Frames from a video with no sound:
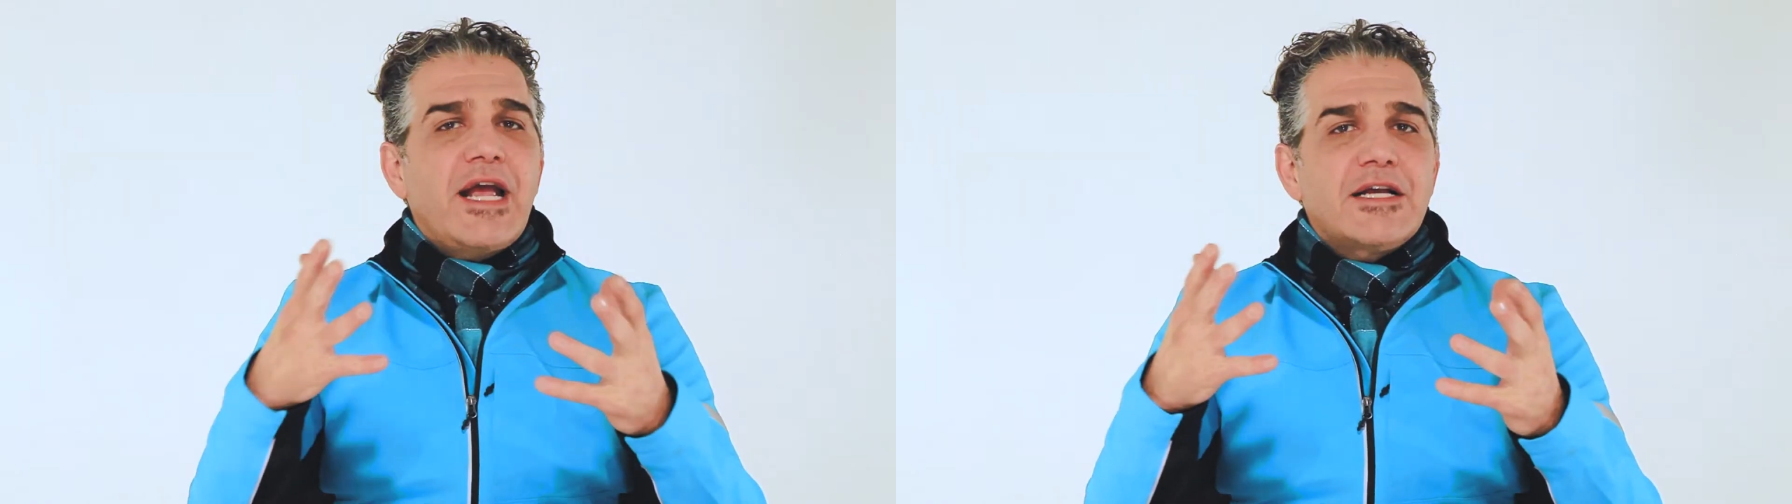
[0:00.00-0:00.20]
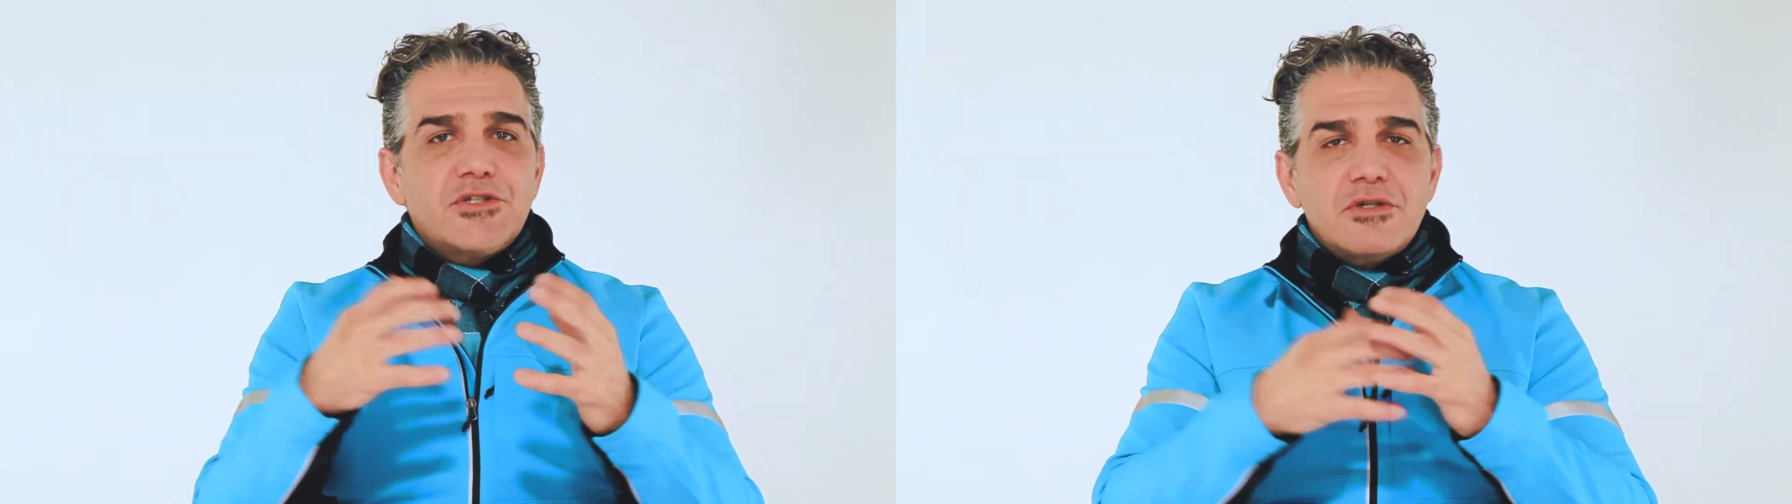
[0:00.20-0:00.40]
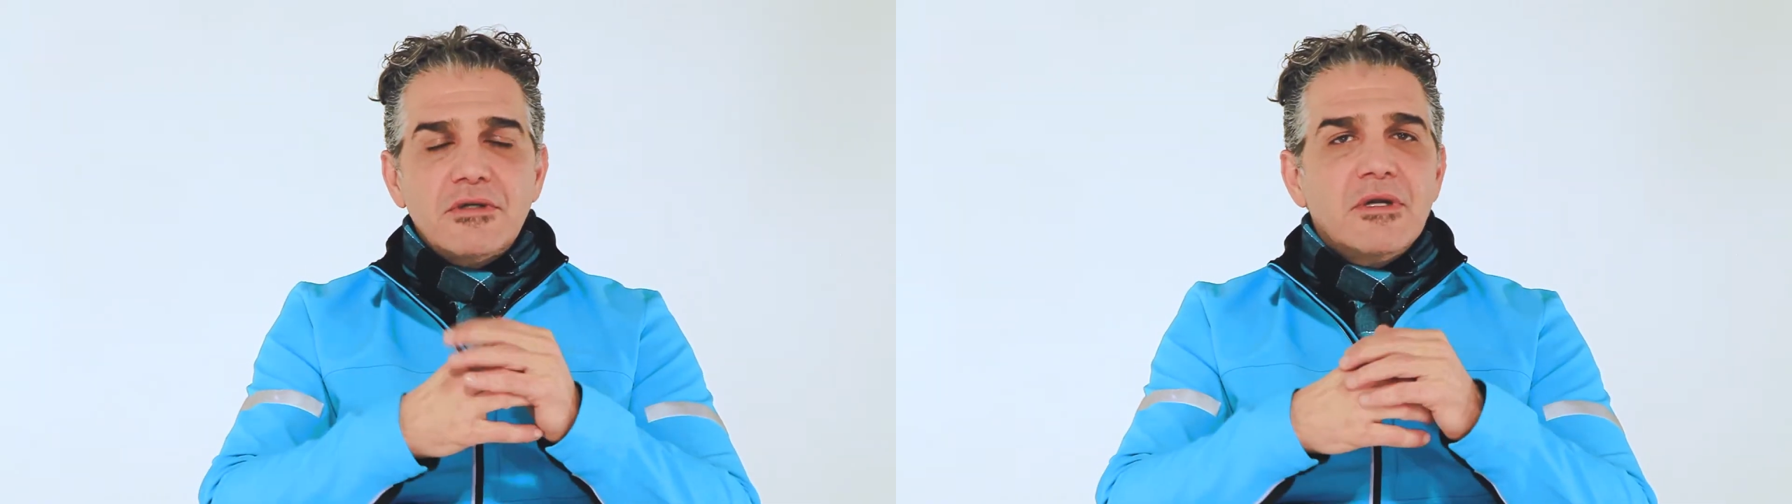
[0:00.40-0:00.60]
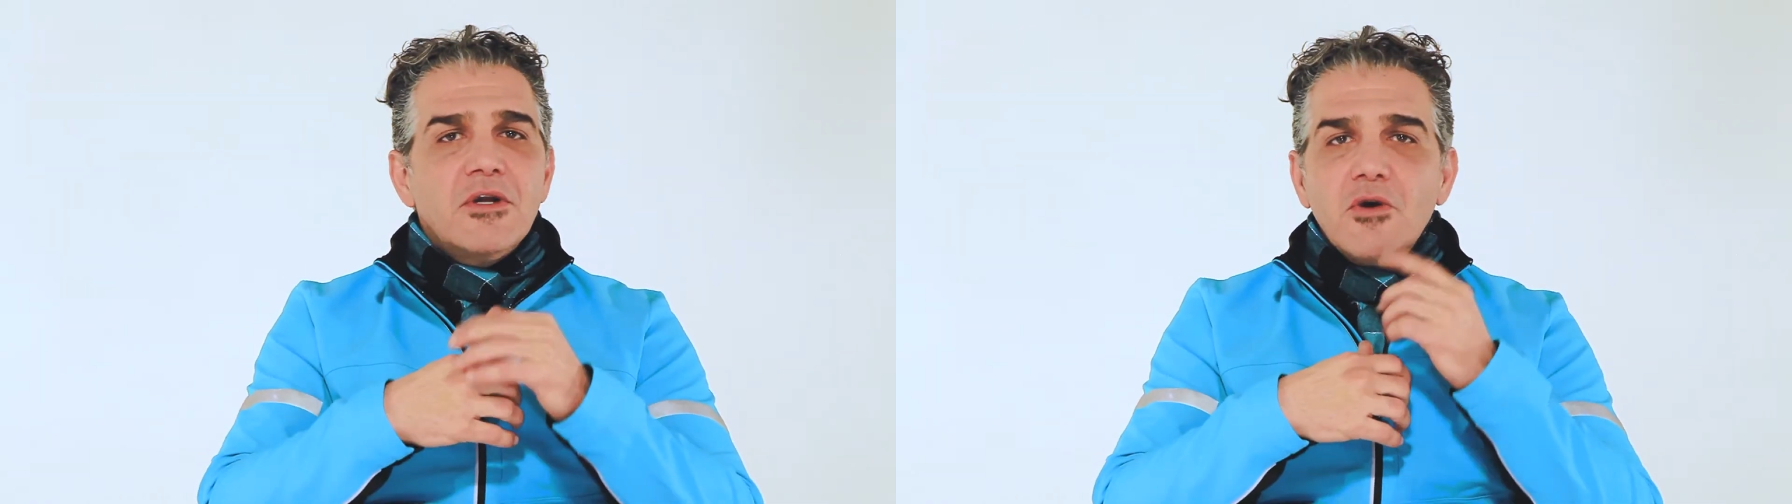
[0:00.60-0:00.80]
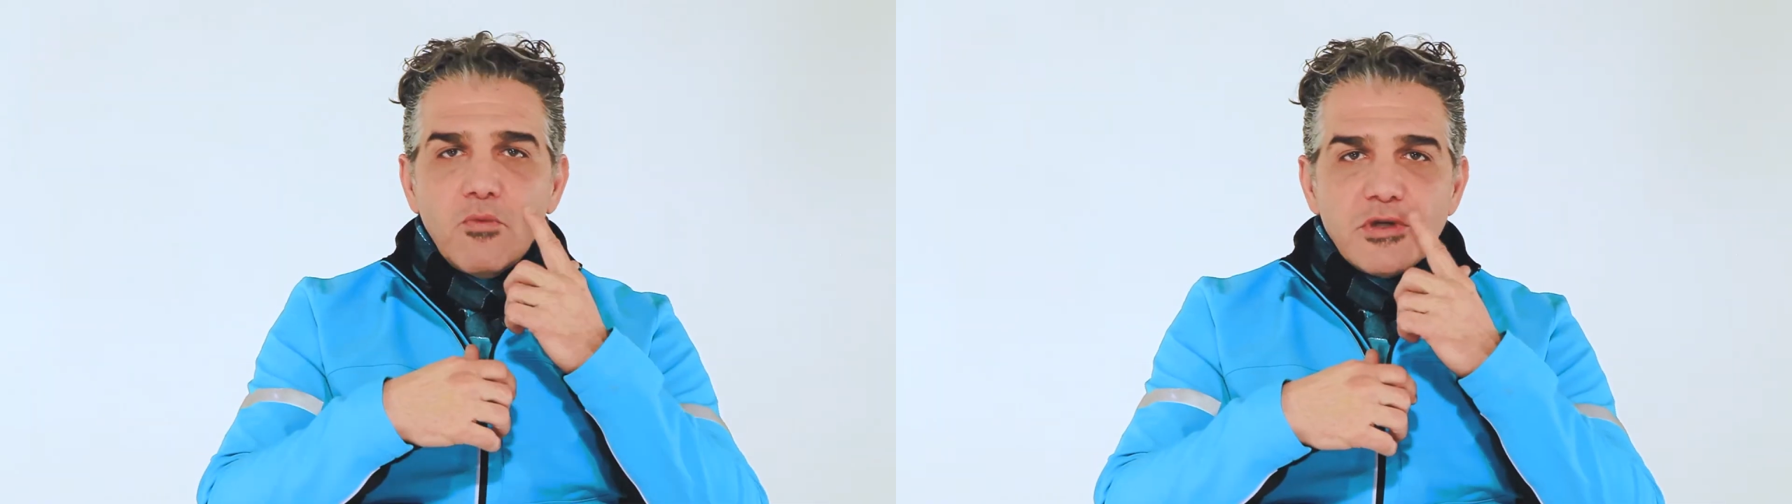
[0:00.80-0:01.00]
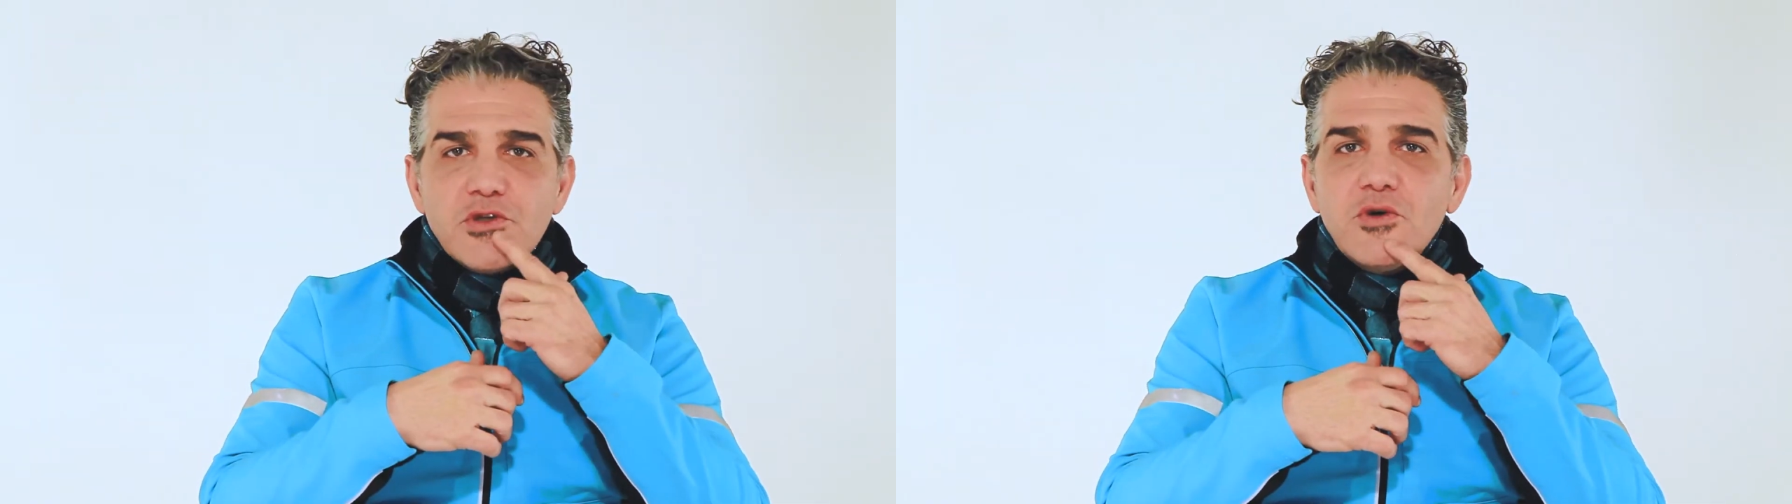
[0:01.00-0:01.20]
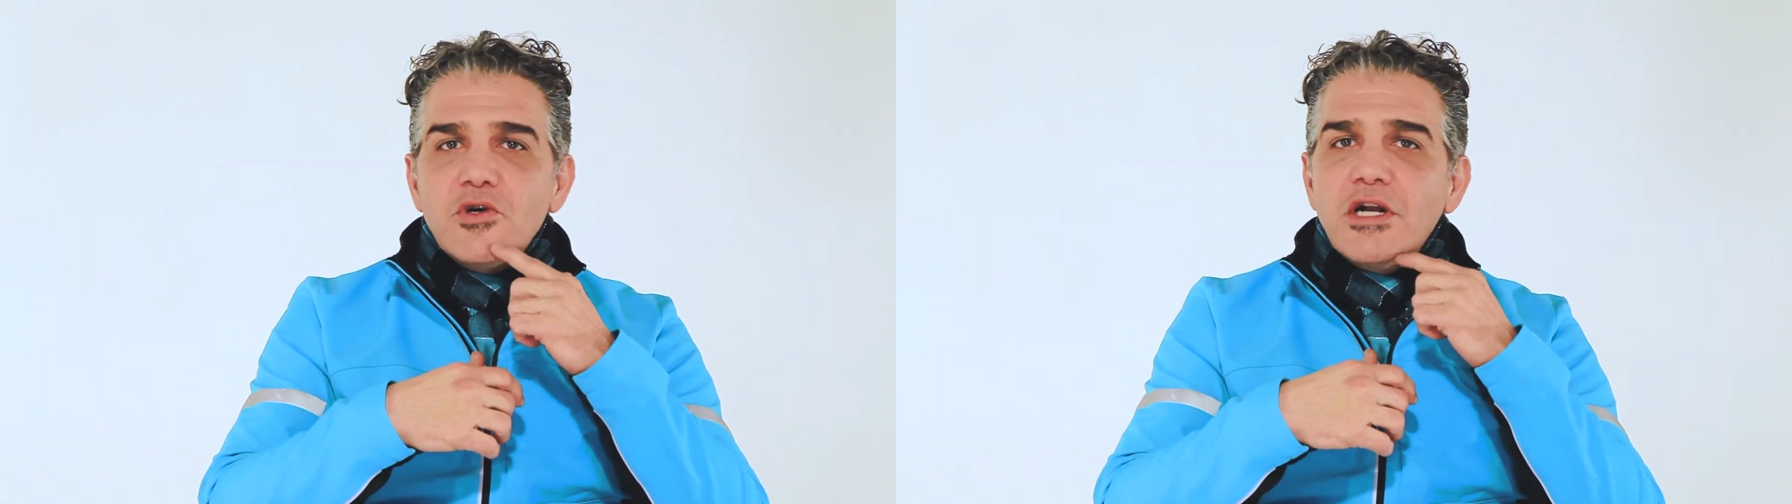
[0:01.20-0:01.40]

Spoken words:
asked her, what's going